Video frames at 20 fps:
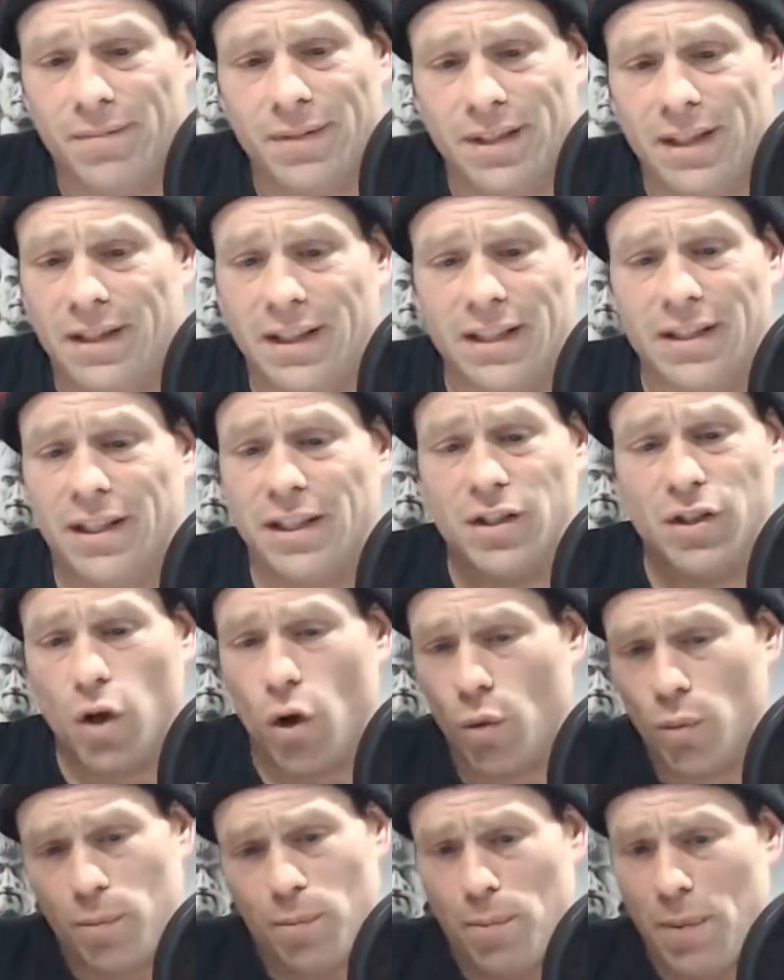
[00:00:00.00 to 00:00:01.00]
There's
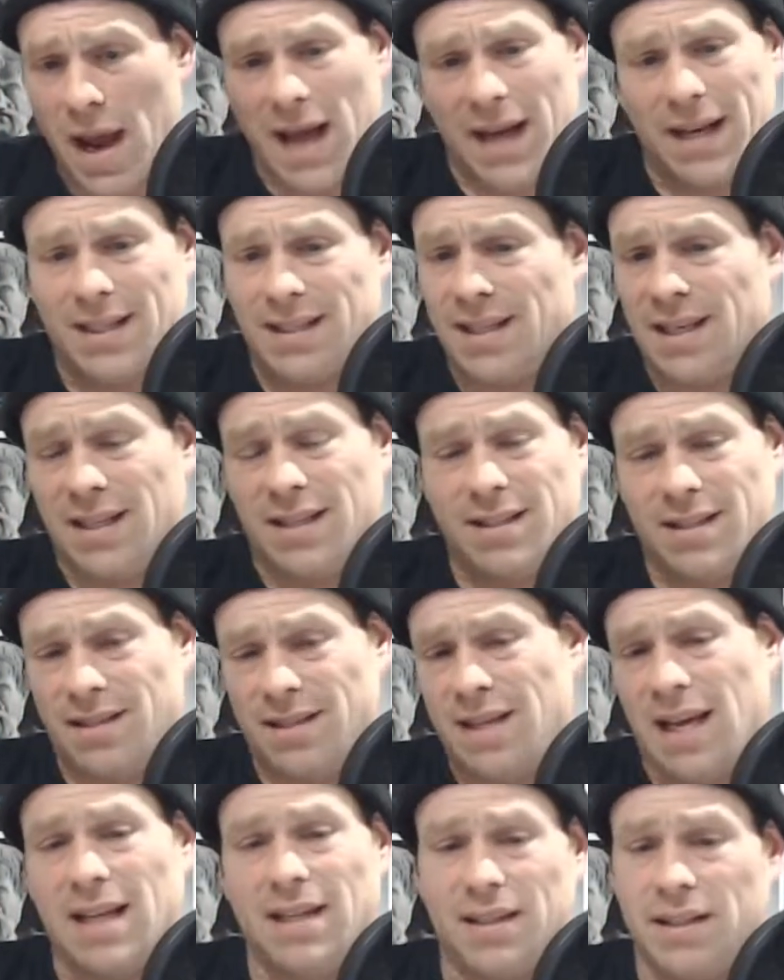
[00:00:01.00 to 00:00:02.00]
no bad
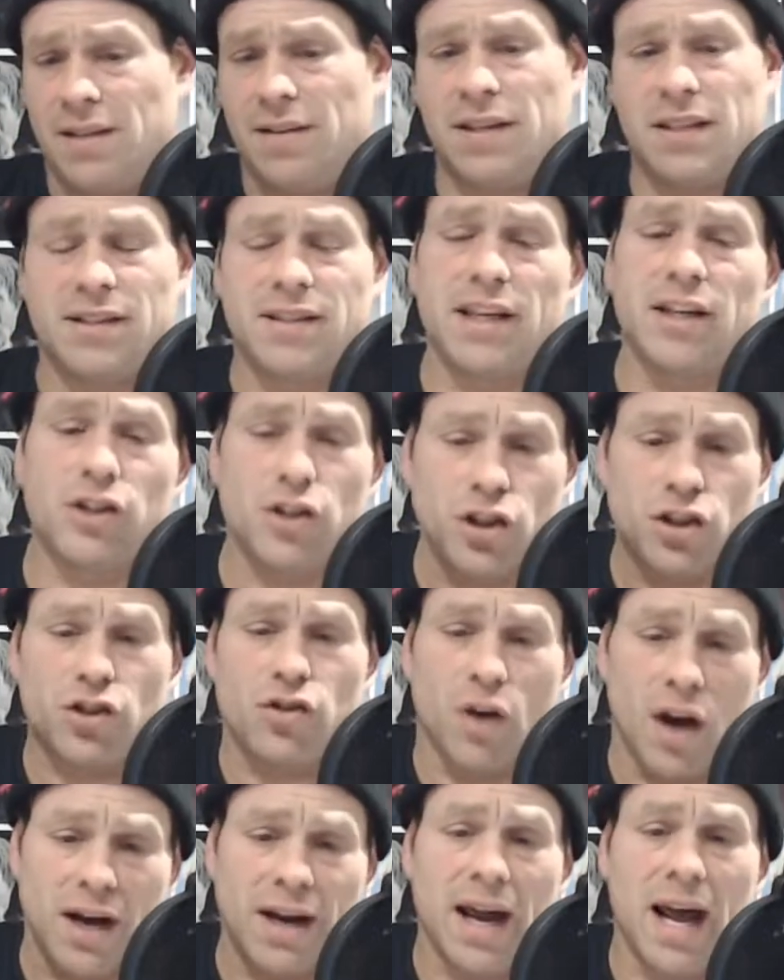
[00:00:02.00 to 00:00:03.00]
intent in this. They're just
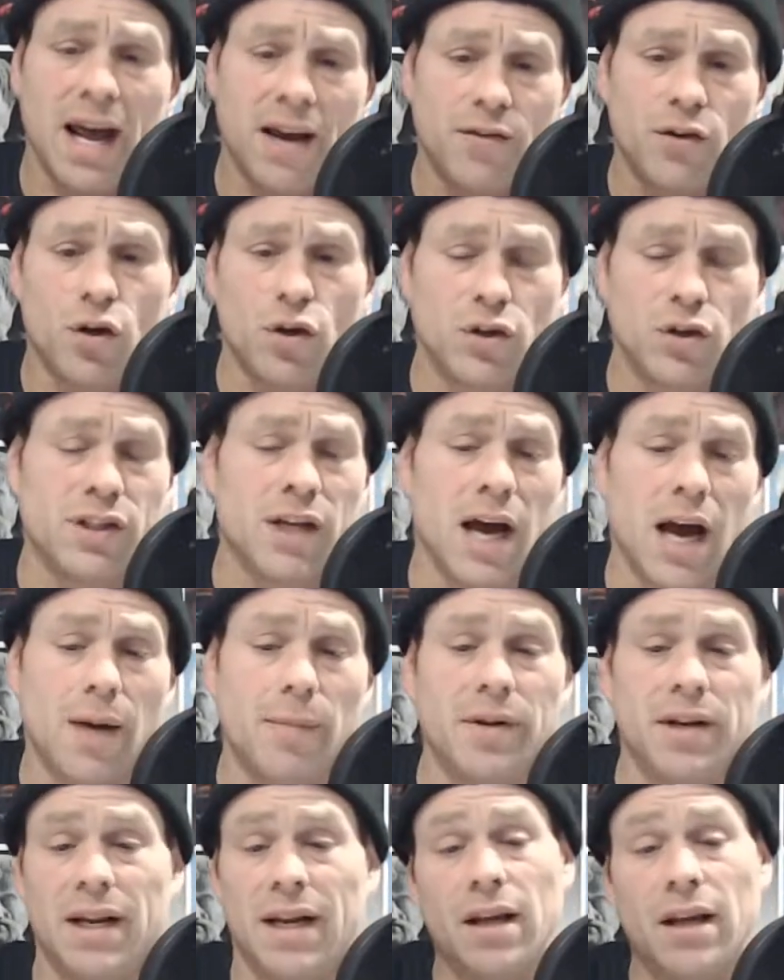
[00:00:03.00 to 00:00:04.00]
trying to have a good
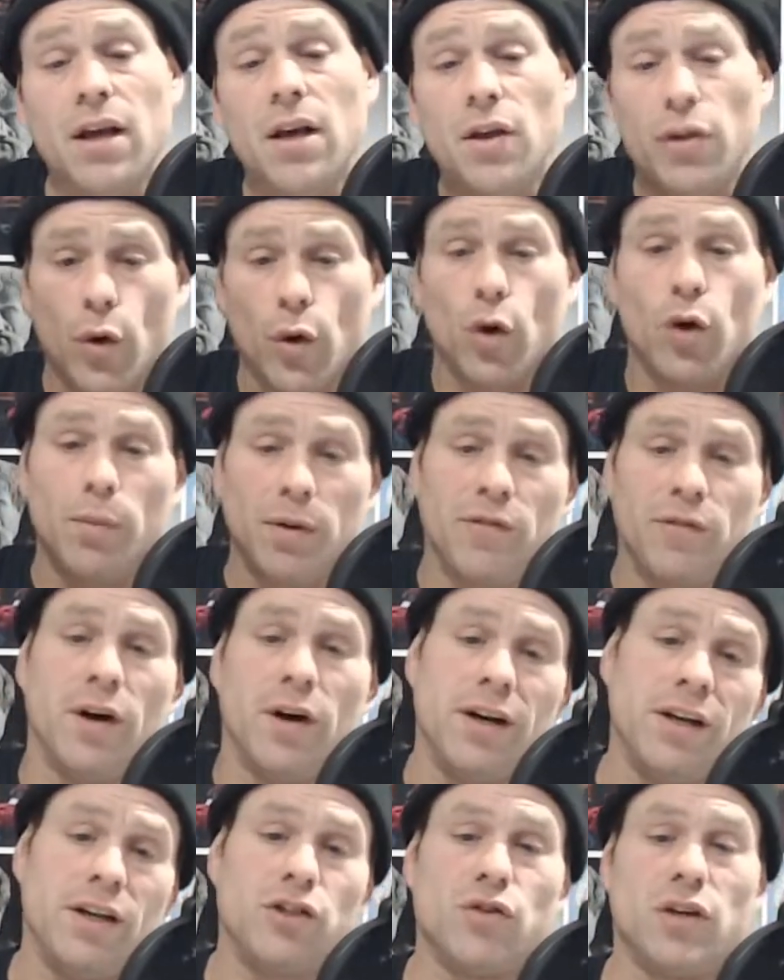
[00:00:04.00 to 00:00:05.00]
time, and they thought it'd be
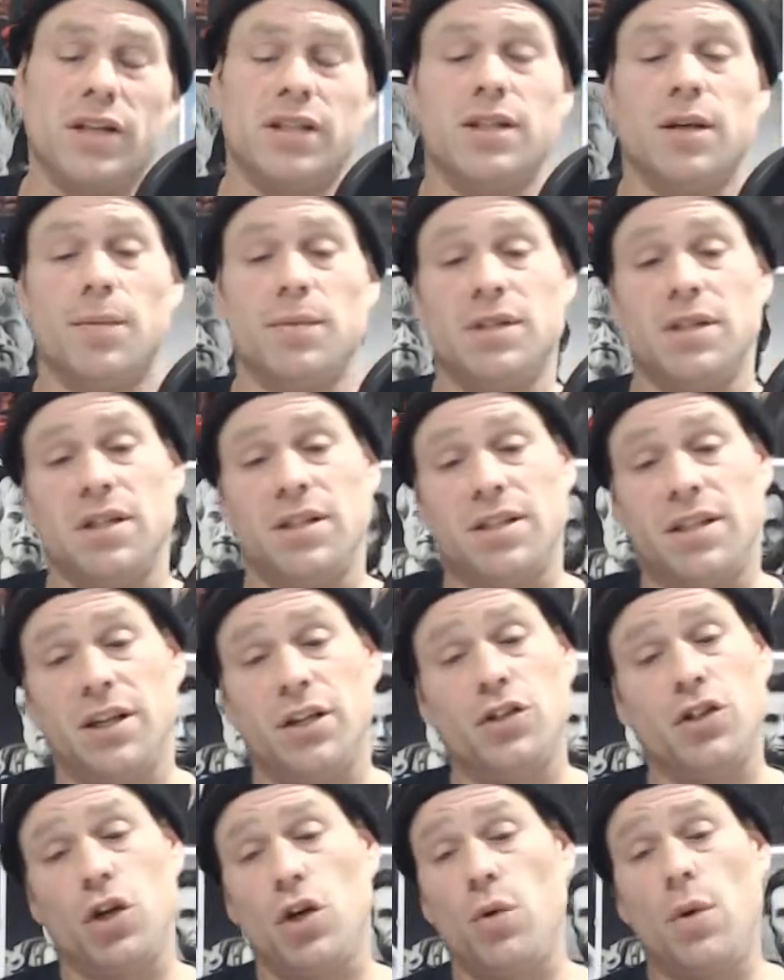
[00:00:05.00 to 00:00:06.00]
funny to dress up as an
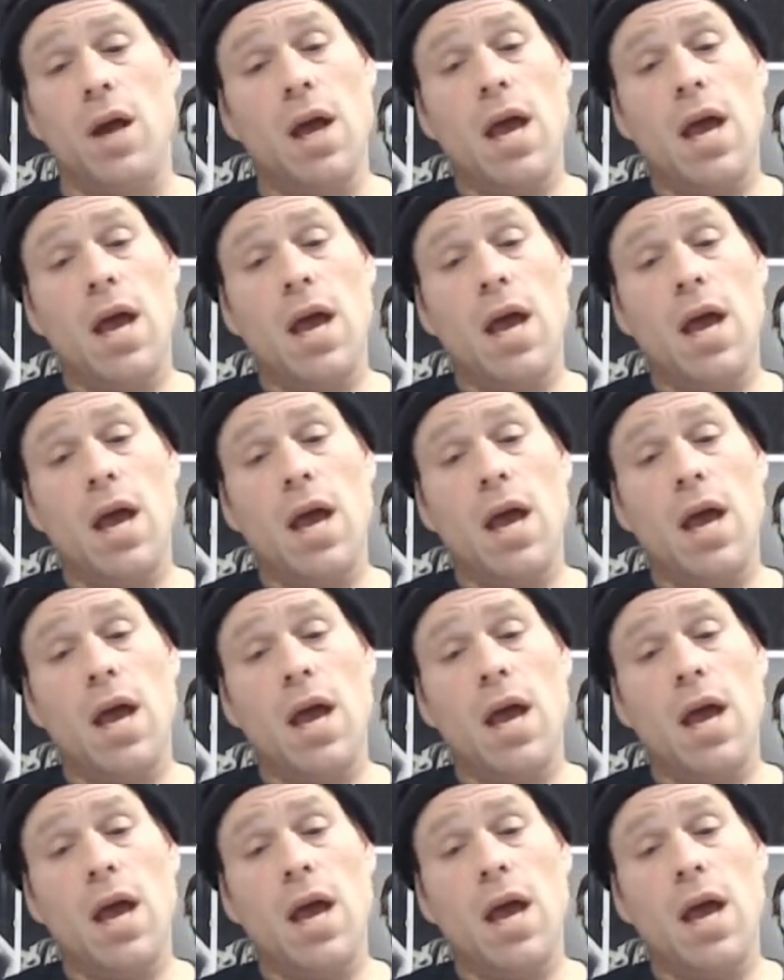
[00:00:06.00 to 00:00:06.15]
Hasidic Jew.